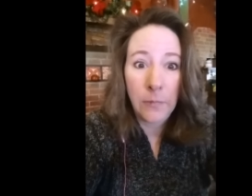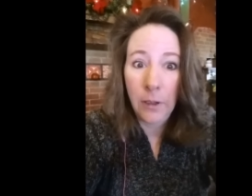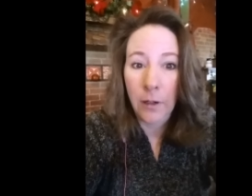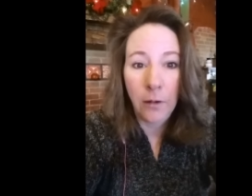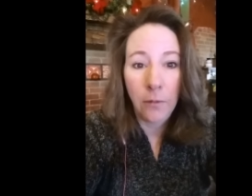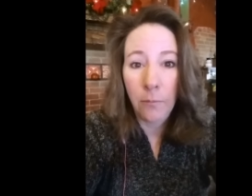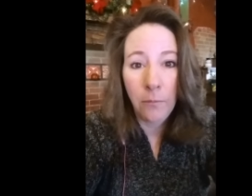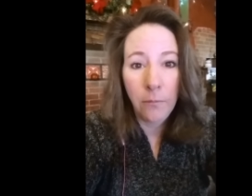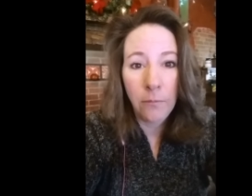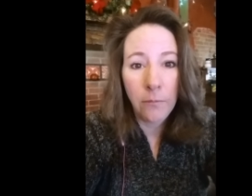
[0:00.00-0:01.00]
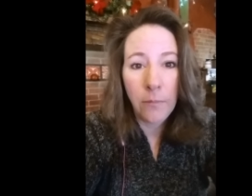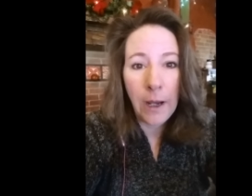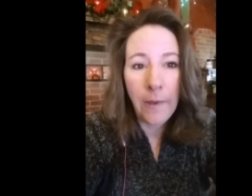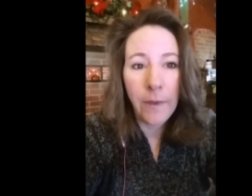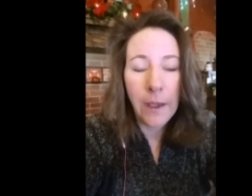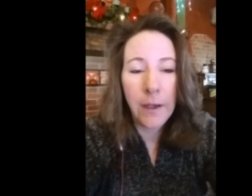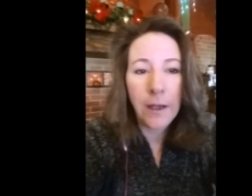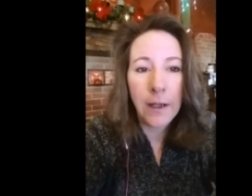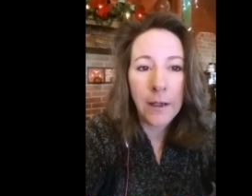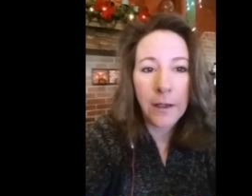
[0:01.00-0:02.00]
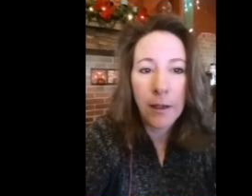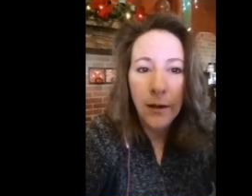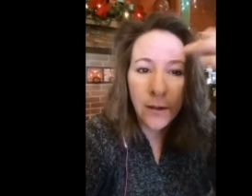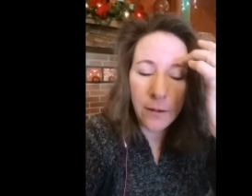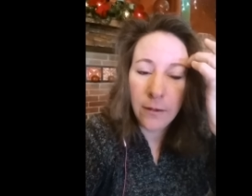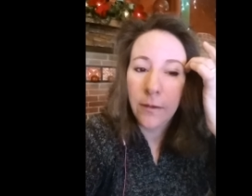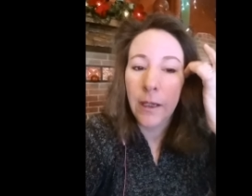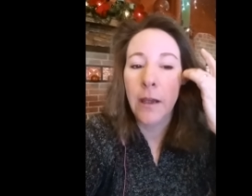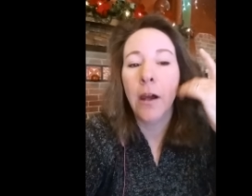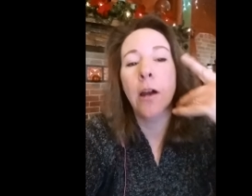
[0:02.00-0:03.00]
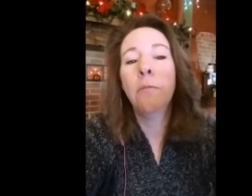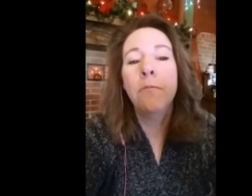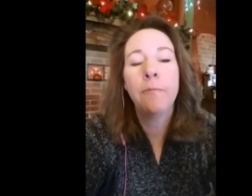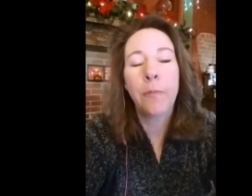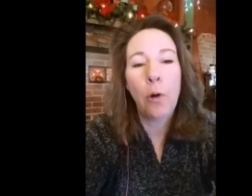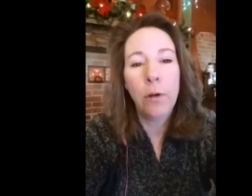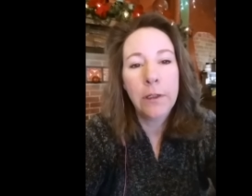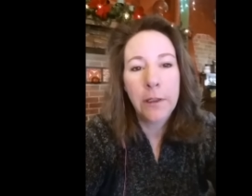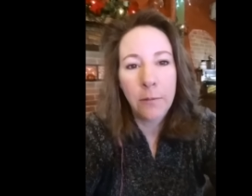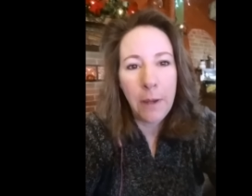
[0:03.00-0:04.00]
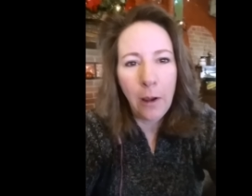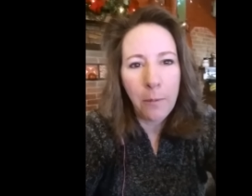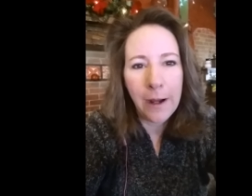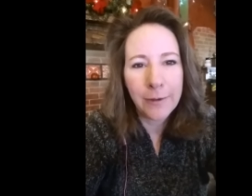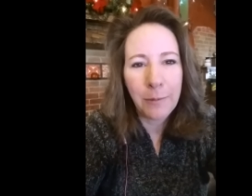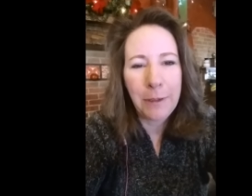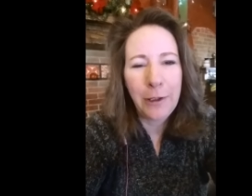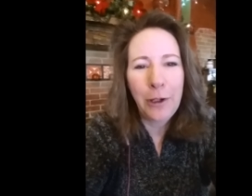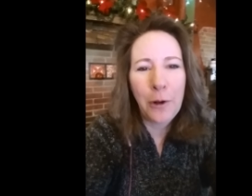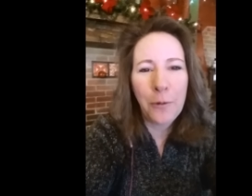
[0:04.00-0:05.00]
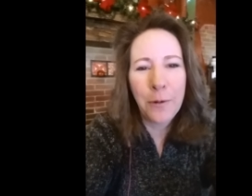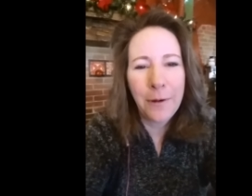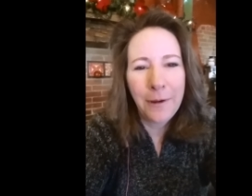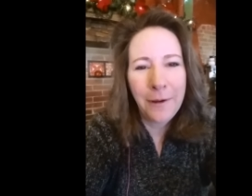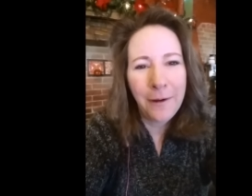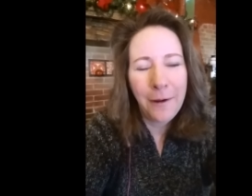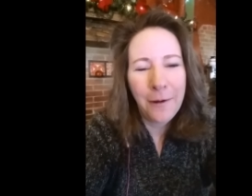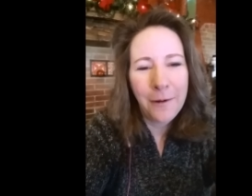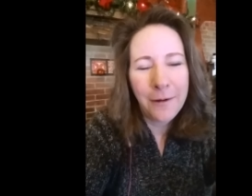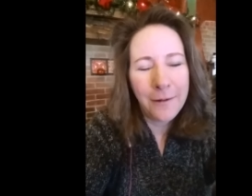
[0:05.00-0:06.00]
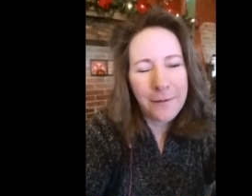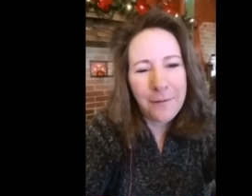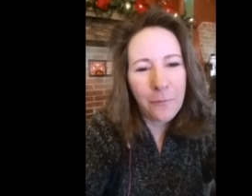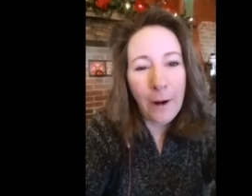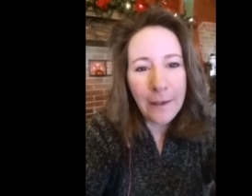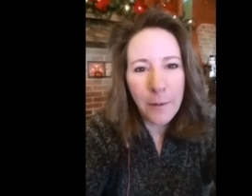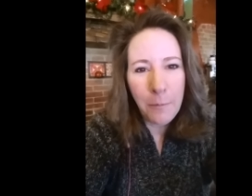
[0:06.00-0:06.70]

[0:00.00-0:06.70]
you know, and then the um, going to the mailbox. I mean, you know, right in the